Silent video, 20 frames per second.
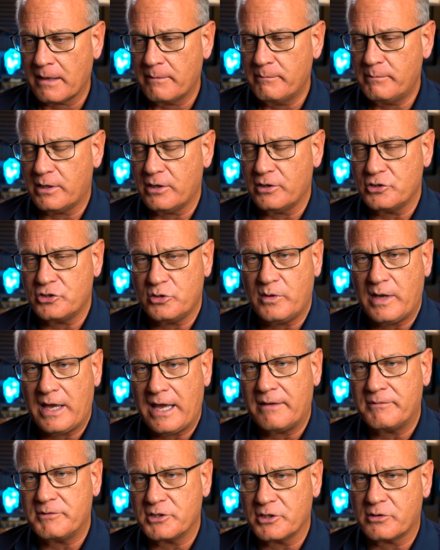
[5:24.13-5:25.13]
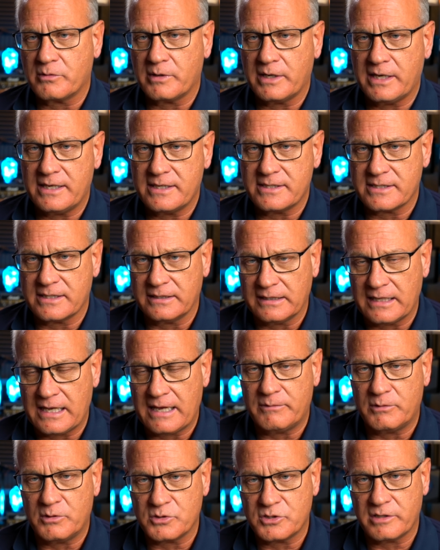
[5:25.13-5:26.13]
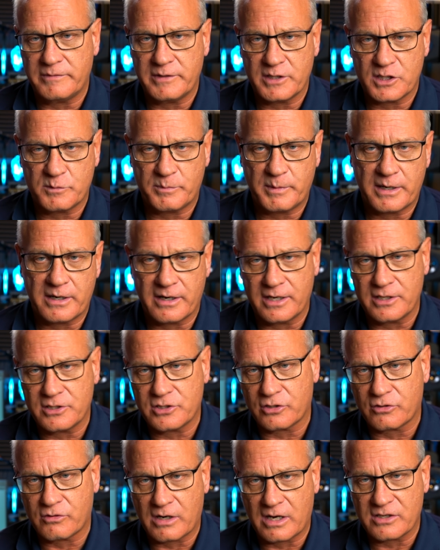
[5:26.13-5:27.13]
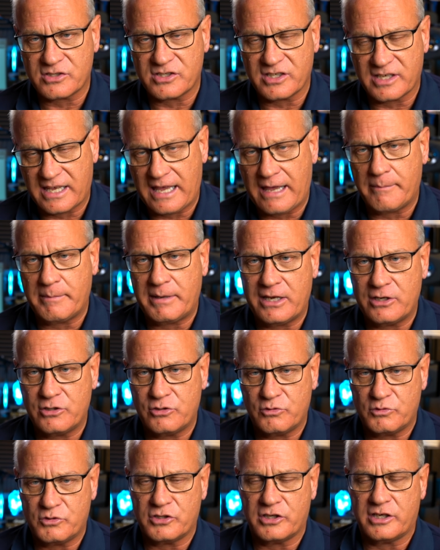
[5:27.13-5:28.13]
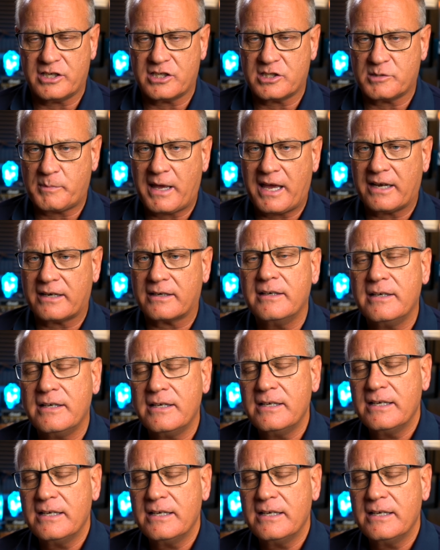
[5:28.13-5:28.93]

because you have degrees and levels of experience across the gamut, as you should expect